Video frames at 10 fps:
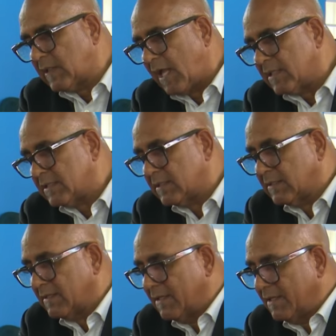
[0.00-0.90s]

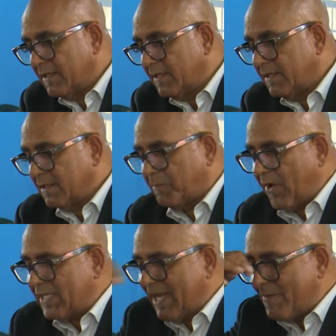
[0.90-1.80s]
sisters,
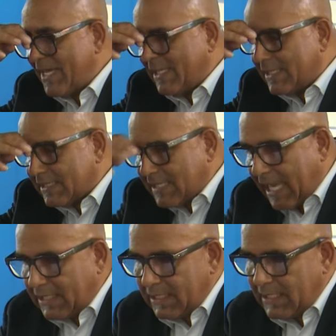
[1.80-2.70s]
the point I'm making
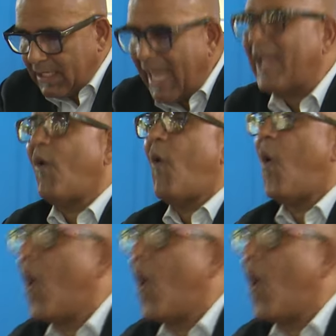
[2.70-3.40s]
is that, like